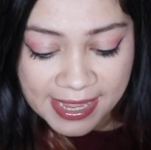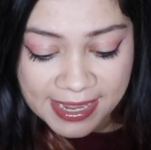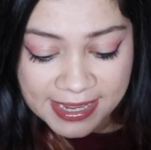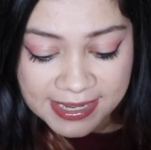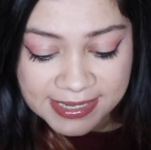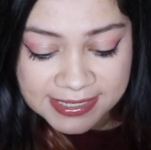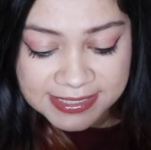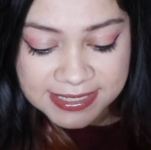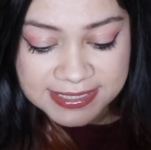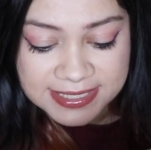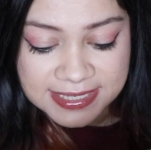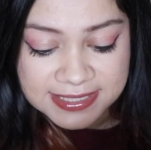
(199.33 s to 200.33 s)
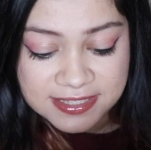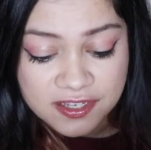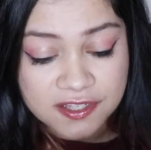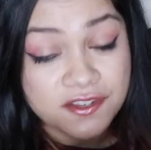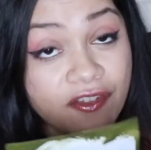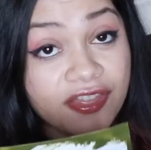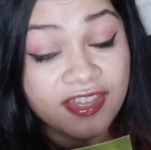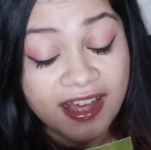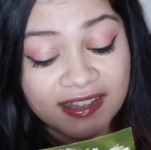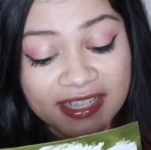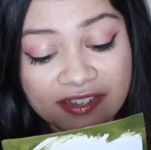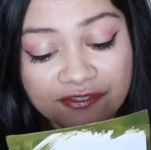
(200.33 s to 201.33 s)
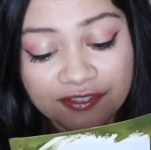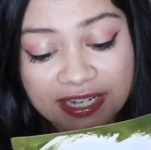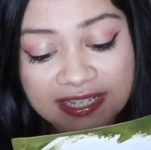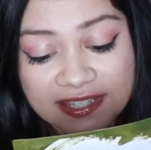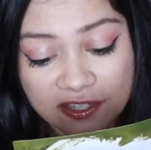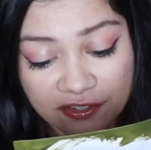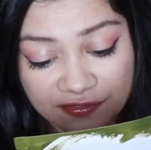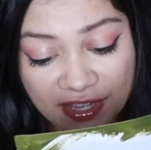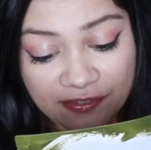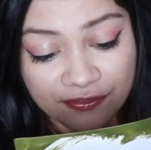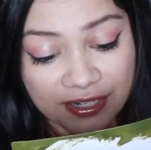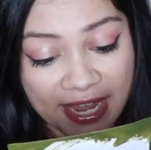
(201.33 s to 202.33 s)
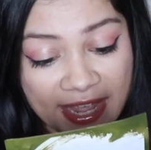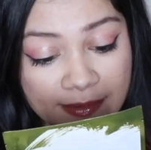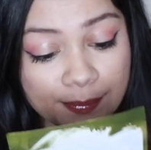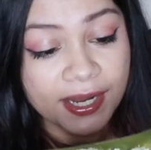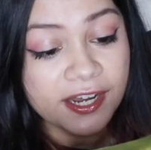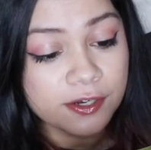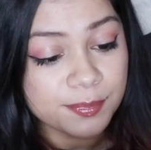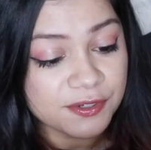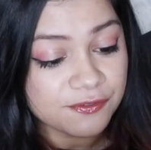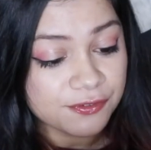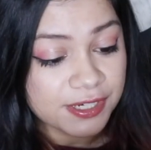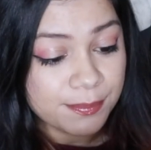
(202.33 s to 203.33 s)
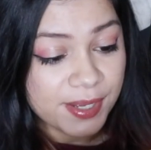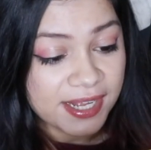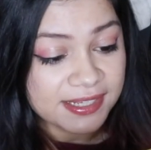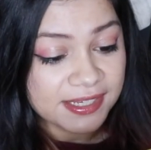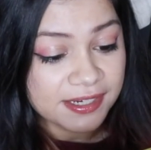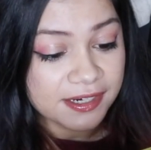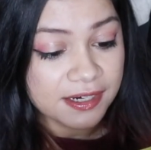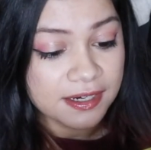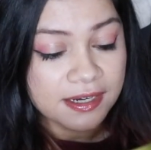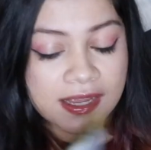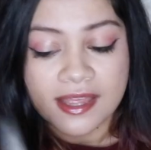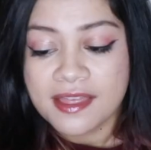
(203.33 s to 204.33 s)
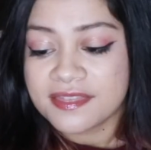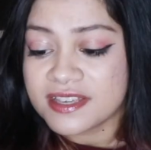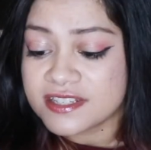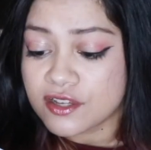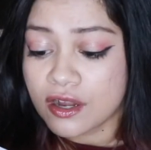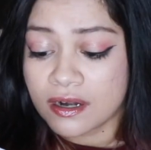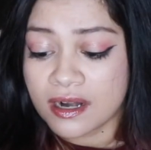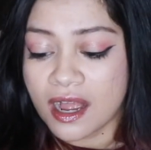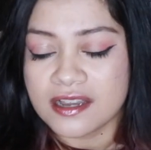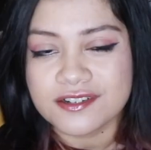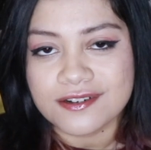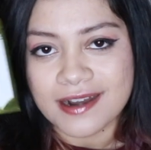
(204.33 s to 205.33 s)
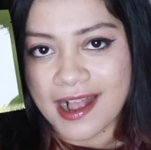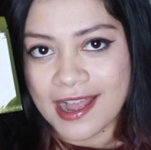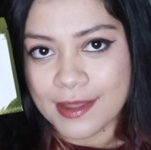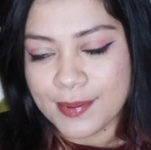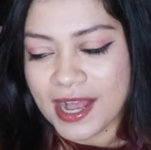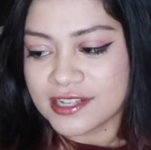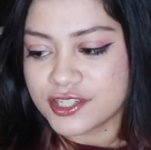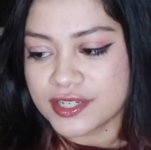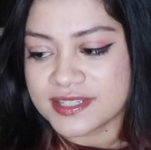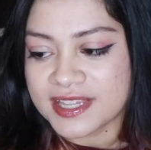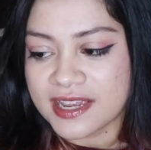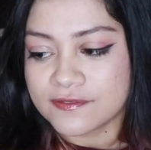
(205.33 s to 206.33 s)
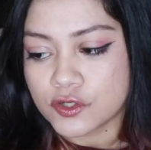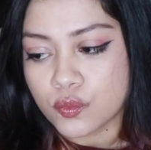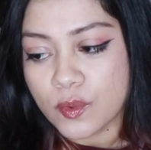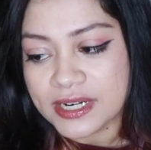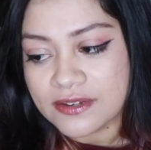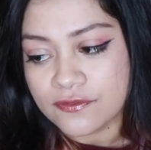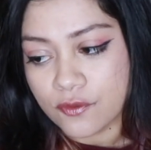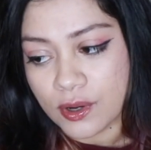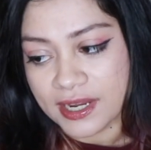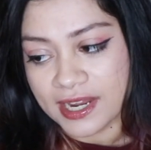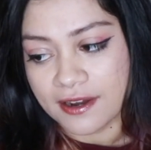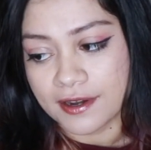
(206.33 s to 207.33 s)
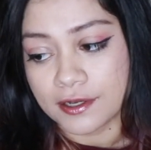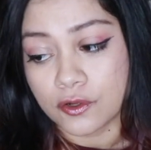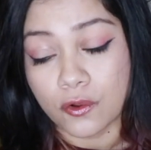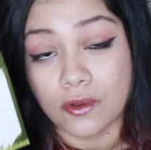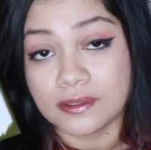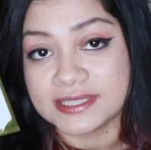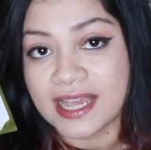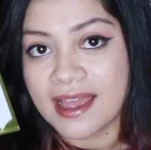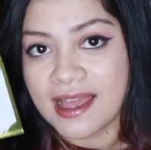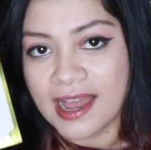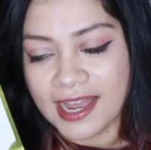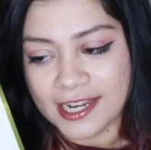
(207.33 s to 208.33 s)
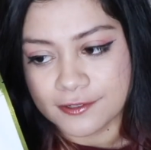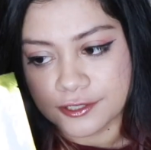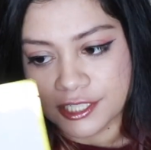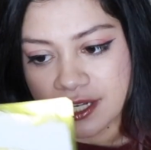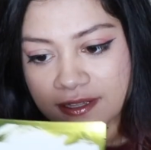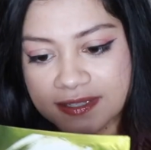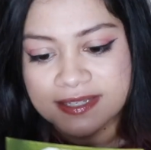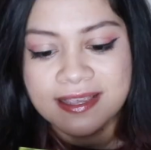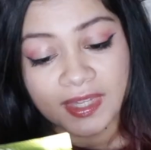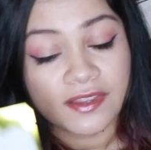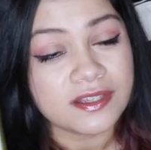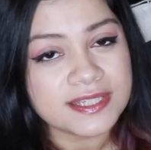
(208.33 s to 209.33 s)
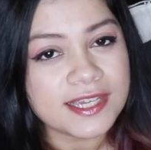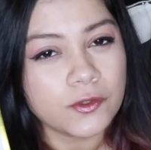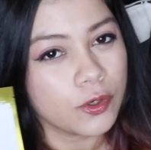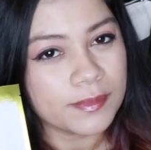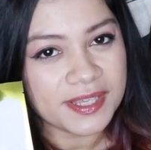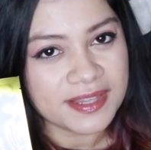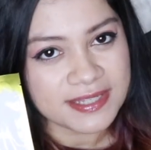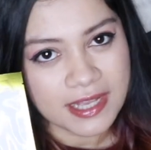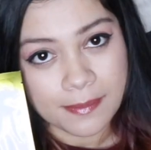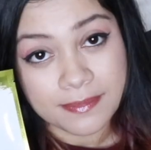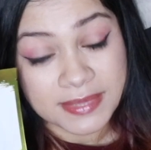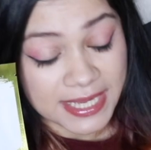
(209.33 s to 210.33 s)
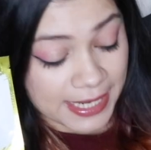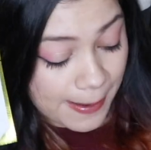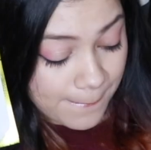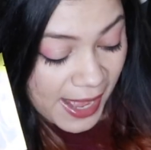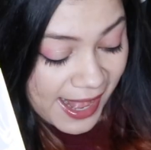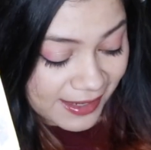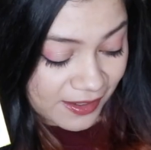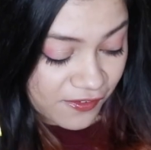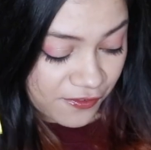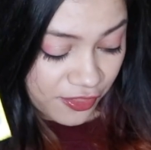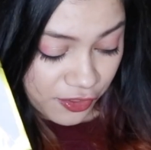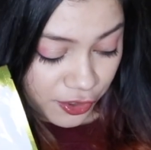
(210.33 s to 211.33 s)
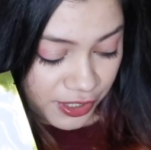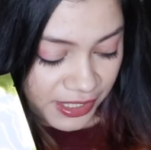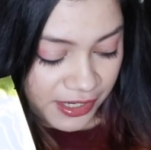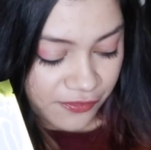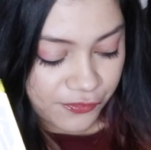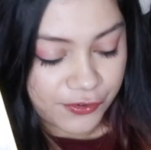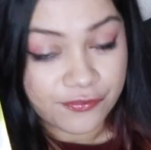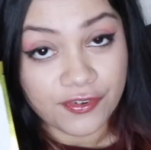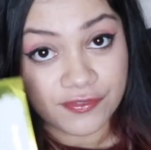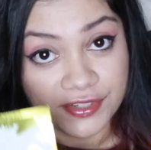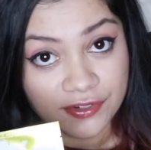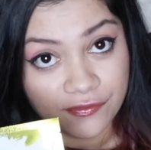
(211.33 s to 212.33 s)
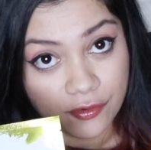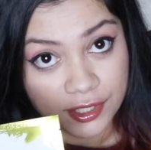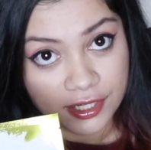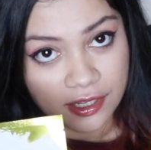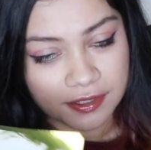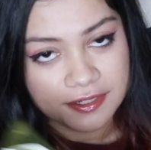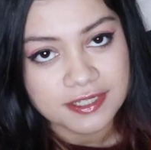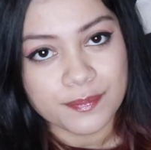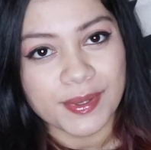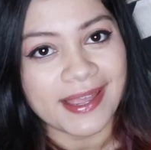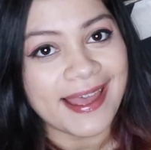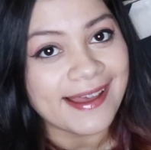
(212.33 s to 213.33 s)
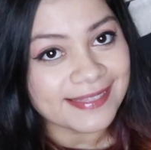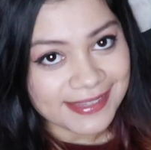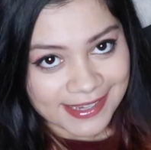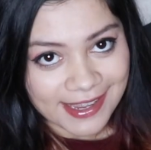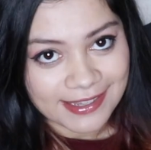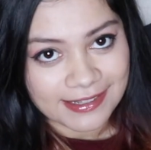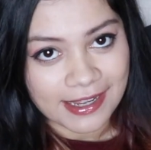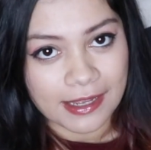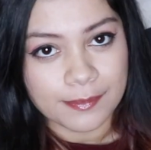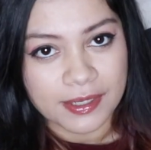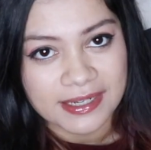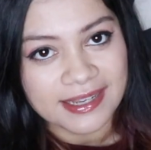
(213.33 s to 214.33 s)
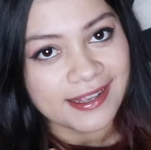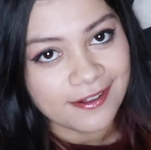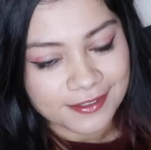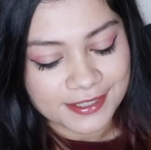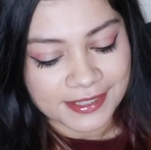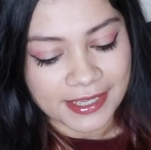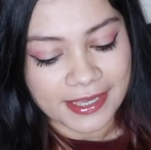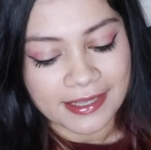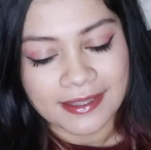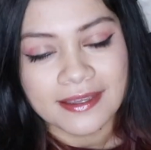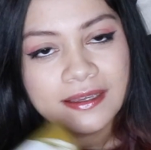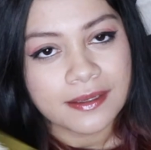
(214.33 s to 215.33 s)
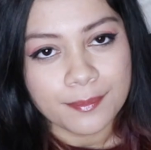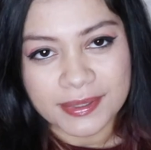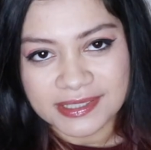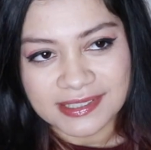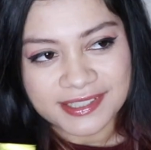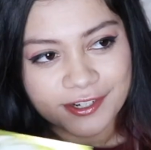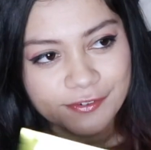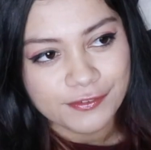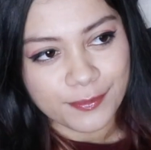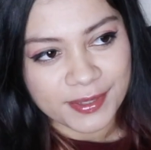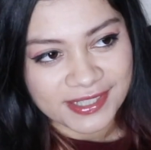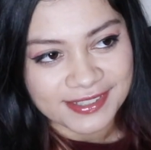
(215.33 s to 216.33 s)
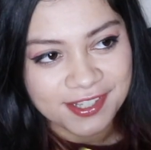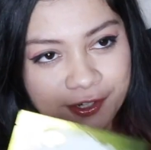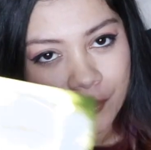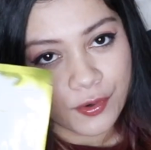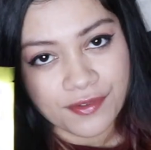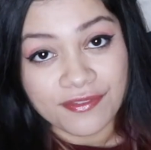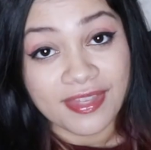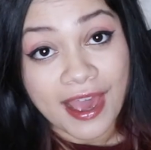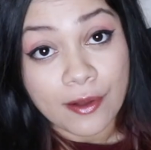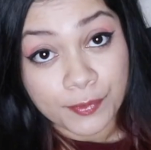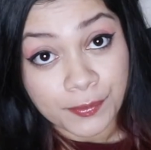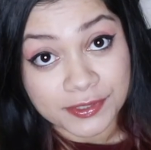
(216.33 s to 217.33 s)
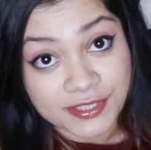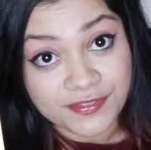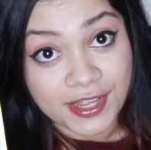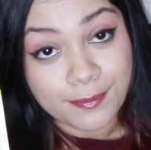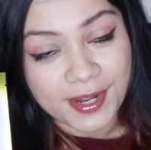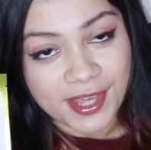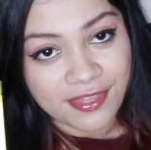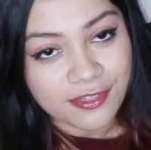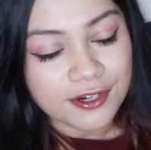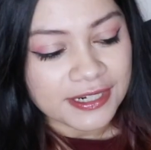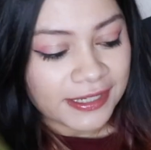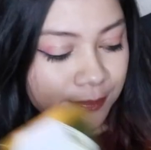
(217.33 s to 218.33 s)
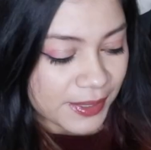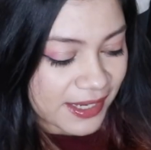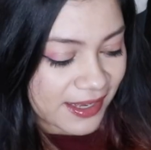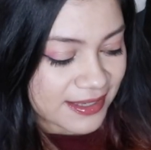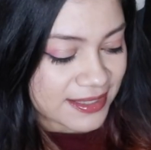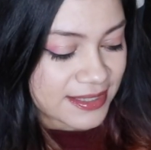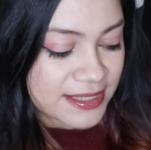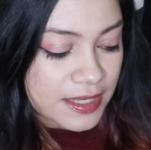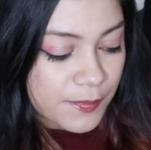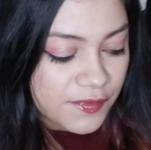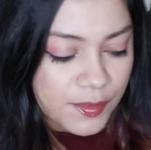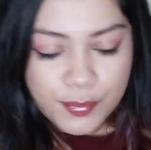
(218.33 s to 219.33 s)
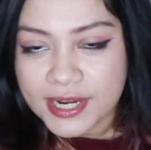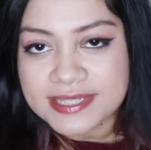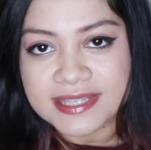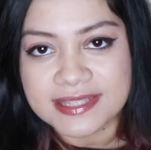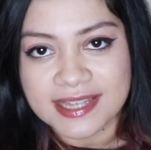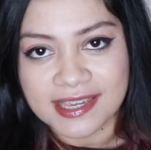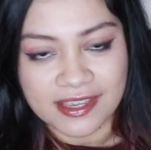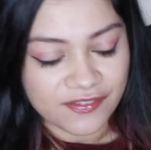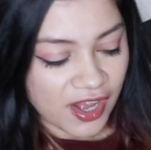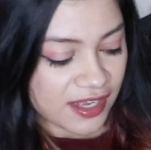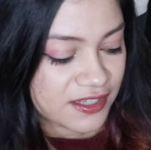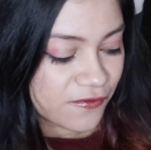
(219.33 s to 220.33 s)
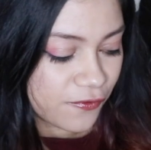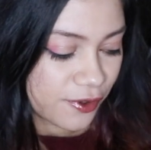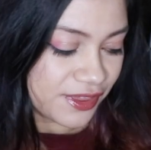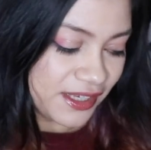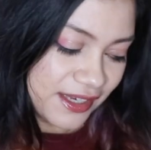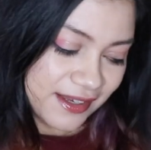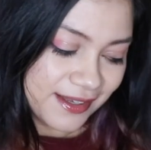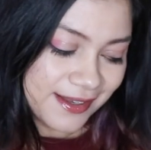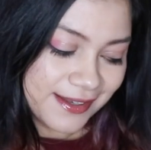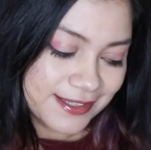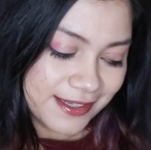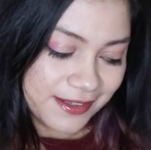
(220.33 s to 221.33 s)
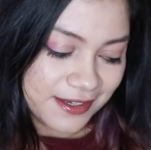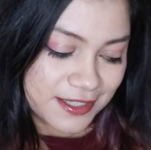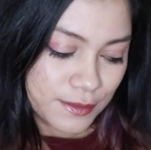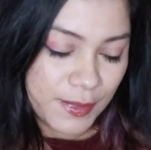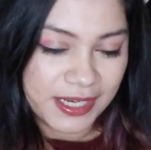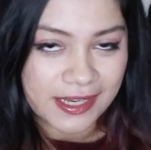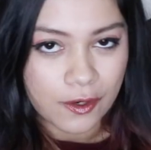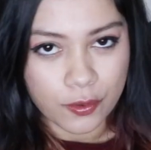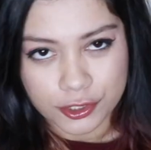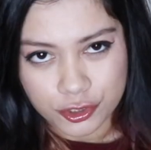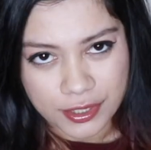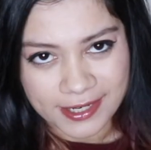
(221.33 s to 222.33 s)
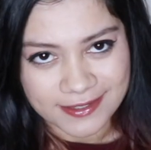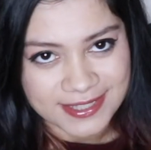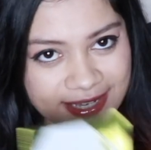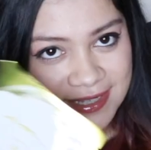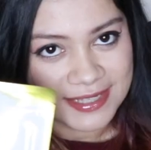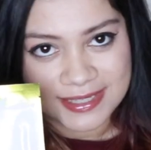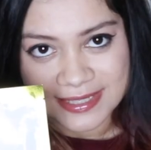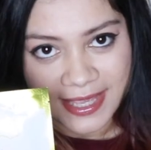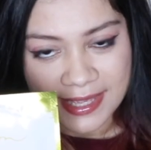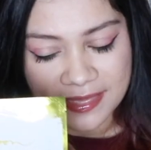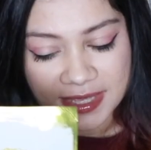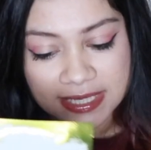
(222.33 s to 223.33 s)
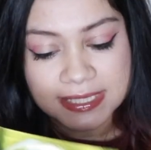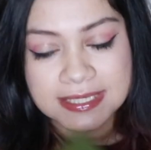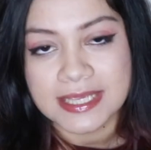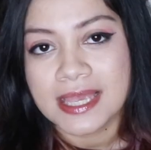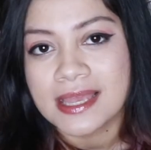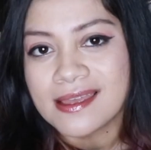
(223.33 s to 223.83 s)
And it says it's also phthalate-free, sulfate-free, and paraben-free back here. These are under eye patches. They have 24 karat gold, hydrogels. It looks like normally this comes in a pack of 30 for $54, but at the end, I'm gonna calculate milliliter for milliliter, or that we will divide by 30 because some of the prices they give us for the deluxe mini or trial sizes like this,